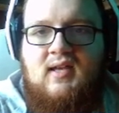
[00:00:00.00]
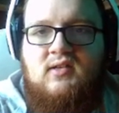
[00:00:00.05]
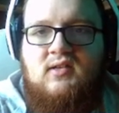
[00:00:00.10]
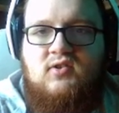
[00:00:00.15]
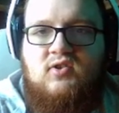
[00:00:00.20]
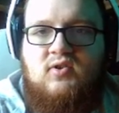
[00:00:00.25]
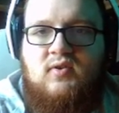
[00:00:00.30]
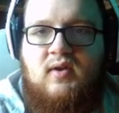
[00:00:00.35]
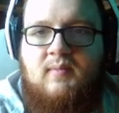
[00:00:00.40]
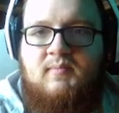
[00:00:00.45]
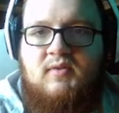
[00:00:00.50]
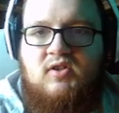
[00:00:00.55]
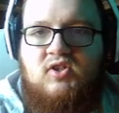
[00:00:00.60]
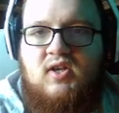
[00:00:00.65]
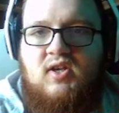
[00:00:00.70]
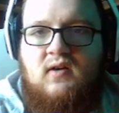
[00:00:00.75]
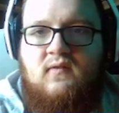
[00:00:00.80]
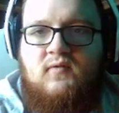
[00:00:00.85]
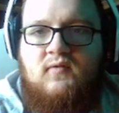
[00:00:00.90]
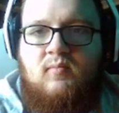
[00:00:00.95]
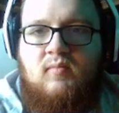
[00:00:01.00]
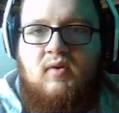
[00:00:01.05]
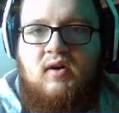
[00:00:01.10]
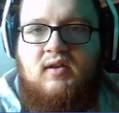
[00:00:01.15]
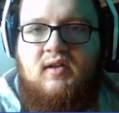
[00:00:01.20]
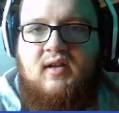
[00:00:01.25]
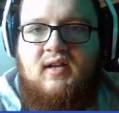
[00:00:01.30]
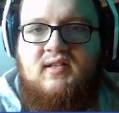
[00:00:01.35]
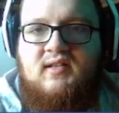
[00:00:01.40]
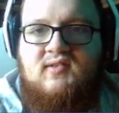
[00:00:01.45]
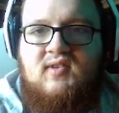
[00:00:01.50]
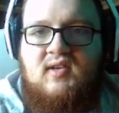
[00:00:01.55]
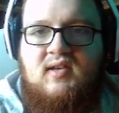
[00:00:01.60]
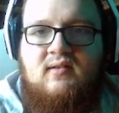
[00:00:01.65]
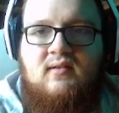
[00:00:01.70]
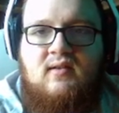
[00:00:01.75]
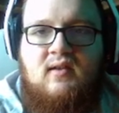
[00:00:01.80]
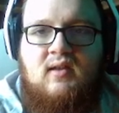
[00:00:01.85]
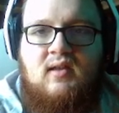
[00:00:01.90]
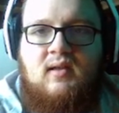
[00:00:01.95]
Subscribe to the channel for more
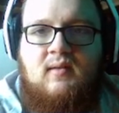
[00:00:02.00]
content.